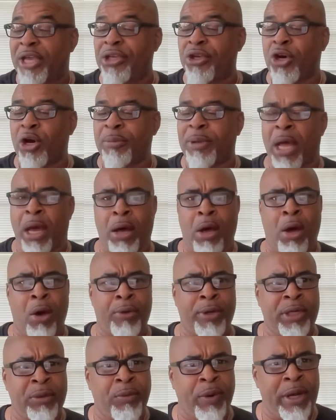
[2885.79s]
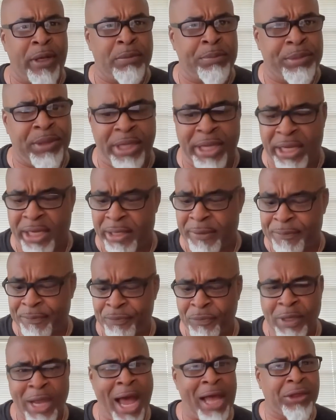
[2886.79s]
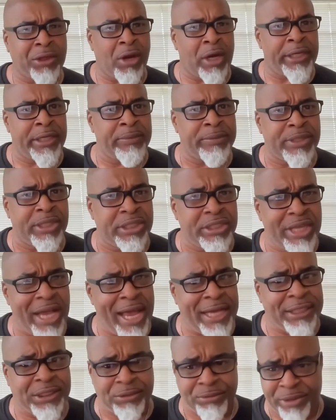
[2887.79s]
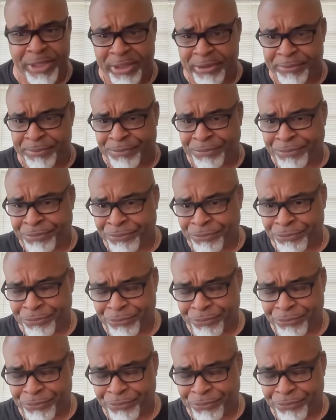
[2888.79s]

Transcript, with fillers: and you're gonna be like, oh, he wasn't playing. I thought he was exaggerating.